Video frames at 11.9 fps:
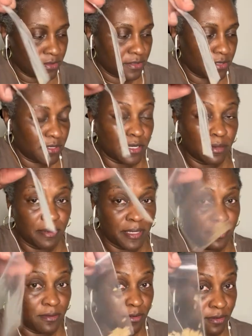And I
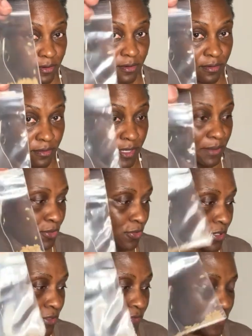paid way more
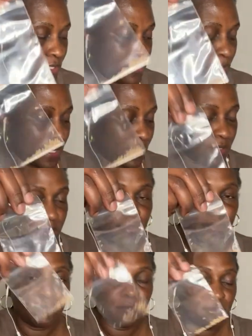for this packet,
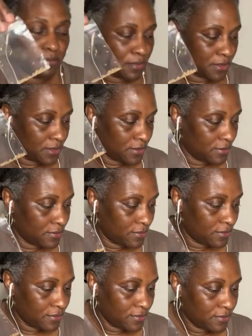but
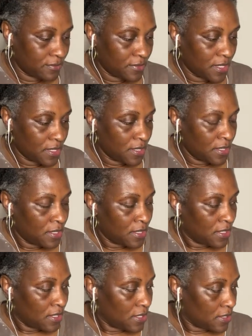
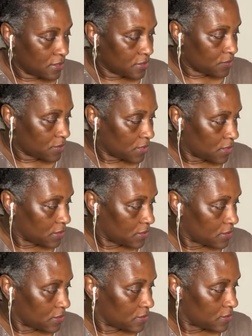it is what it
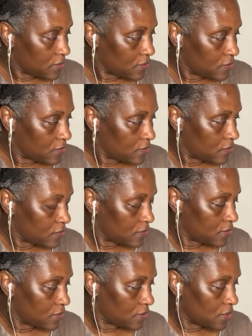is.
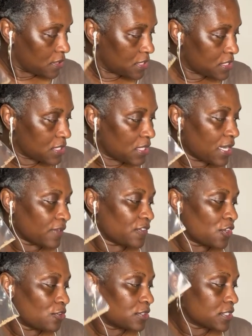And this doesn't have to
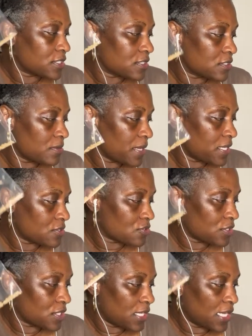go, this is tomato, so it
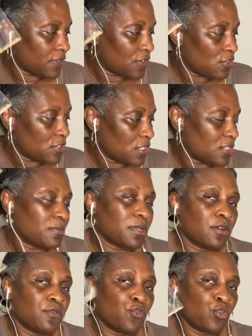doesn't have to go nothing but
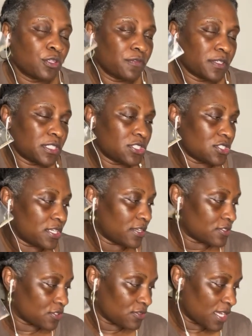1/4 of an inch down.
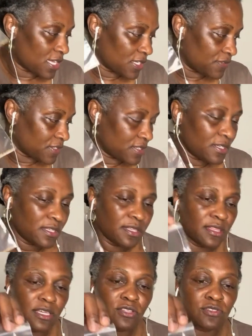So not even, the
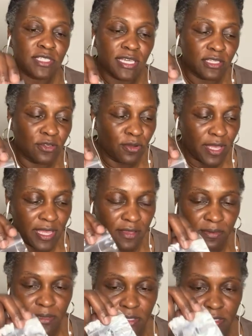other ones have to go half
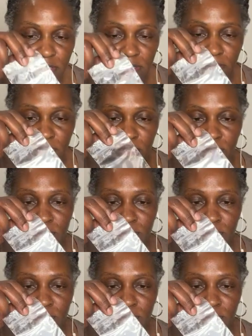of this tomato.